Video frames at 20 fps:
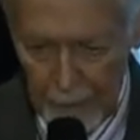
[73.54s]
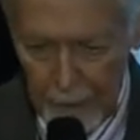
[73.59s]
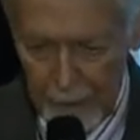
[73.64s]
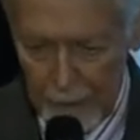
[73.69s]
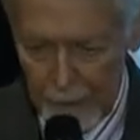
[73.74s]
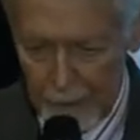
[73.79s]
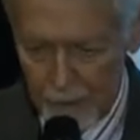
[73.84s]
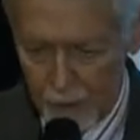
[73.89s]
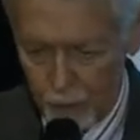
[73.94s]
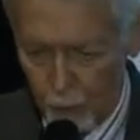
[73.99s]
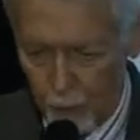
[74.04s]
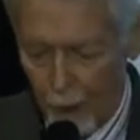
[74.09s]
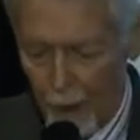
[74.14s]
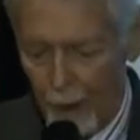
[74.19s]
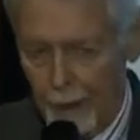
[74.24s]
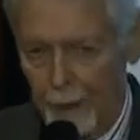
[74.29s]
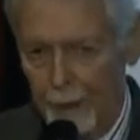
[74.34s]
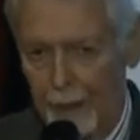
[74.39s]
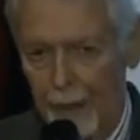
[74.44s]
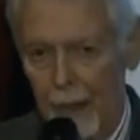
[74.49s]
is
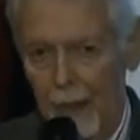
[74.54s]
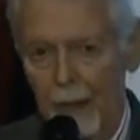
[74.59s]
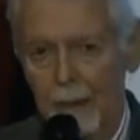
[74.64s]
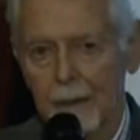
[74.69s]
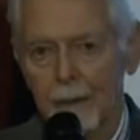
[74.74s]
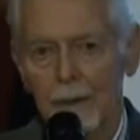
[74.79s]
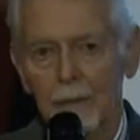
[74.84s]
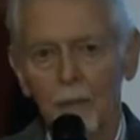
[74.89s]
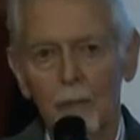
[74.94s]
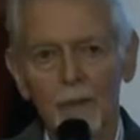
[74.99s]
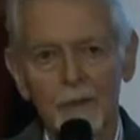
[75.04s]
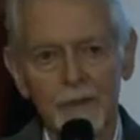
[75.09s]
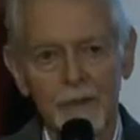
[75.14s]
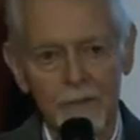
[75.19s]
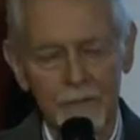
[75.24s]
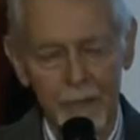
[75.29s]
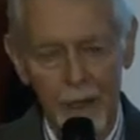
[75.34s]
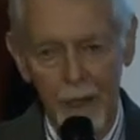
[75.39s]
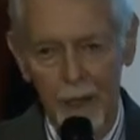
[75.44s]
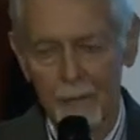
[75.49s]
one that was
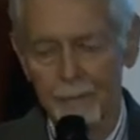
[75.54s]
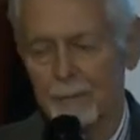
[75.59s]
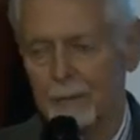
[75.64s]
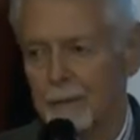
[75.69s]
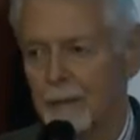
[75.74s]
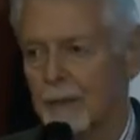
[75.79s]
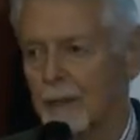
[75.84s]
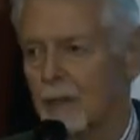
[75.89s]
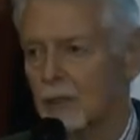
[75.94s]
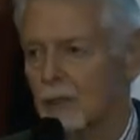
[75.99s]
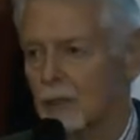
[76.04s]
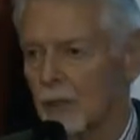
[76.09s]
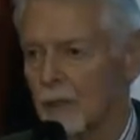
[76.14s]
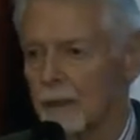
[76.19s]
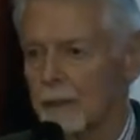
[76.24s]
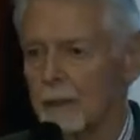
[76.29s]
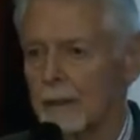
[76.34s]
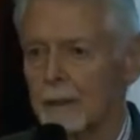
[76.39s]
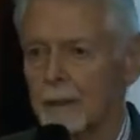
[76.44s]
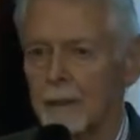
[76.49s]
developed
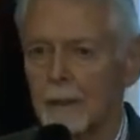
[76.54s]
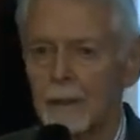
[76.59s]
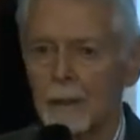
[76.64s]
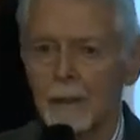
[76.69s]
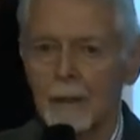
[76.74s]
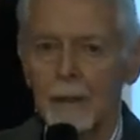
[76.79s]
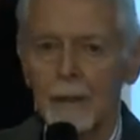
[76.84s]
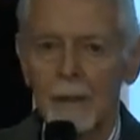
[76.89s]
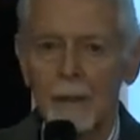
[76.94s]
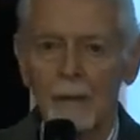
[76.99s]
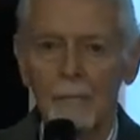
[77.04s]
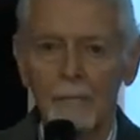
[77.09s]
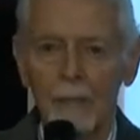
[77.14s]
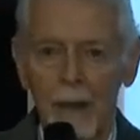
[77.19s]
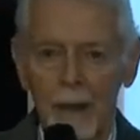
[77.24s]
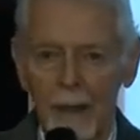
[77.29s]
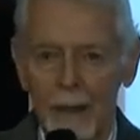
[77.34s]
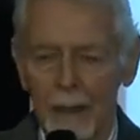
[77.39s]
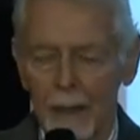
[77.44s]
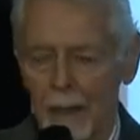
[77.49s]
initially
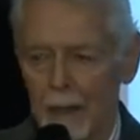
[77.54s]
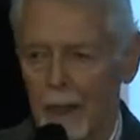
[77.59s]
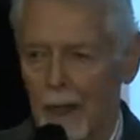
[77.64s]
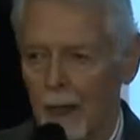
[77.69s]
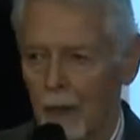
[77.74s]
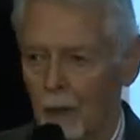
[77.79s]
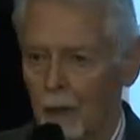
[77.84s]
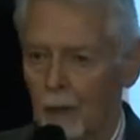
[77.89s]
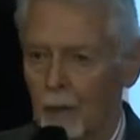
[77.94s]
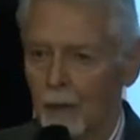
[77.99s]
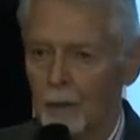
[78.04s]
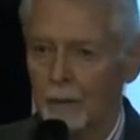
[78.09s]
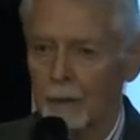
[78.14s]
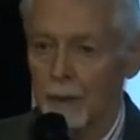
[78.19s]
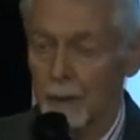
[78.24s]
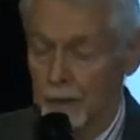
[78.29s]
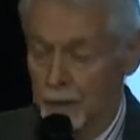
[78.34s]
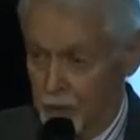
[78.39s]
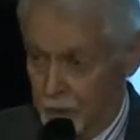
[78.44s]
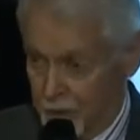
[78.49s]
by our
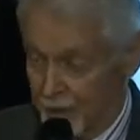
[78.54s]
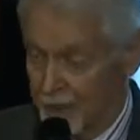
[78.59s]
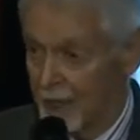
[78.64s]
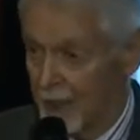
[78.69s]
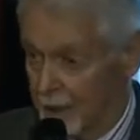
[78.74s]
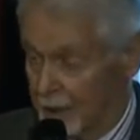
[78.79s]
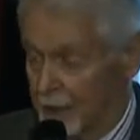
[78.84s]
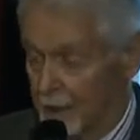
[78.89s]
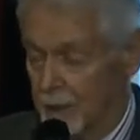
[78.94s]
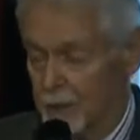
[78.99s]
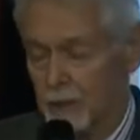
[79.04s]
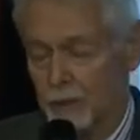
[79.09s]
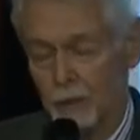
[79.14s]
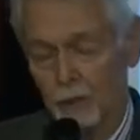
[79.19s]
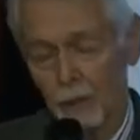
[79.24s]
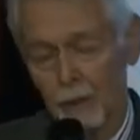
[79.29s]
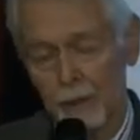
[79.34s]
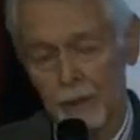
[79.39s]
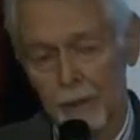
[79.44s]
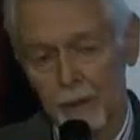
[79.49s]
then
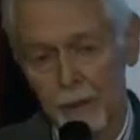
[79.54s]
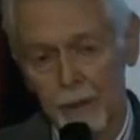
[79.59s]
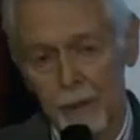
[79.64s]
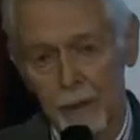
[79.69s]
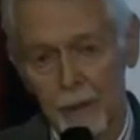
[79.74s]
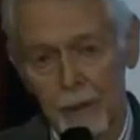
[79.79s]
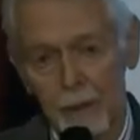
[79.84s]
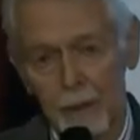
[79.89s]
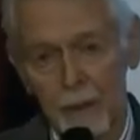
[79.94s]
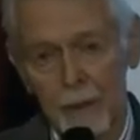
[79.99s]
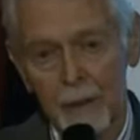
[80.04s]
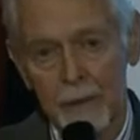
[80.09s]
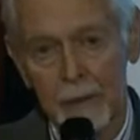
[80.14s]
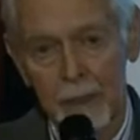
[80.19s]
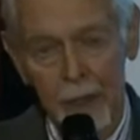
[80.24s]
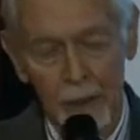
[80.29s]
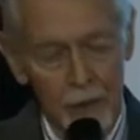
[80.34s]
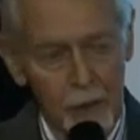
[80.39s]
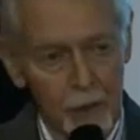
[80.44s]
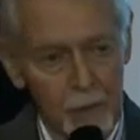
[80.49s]
historian,
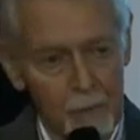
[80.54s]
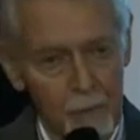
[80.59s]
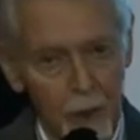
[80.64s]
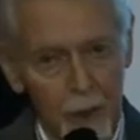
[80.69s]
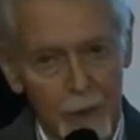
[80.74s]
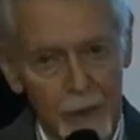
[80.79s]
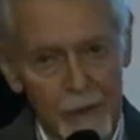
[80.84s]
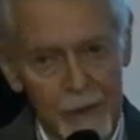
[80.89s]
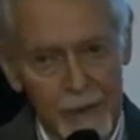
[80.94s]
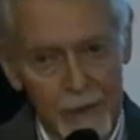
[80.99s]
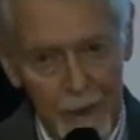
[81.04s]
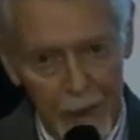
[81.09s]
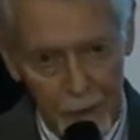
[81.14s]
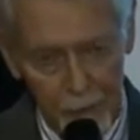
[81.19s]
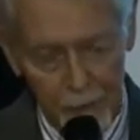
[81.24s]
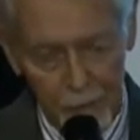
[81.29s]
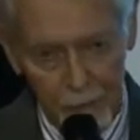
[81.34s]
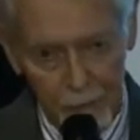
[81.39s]
Dr. Mark Stout.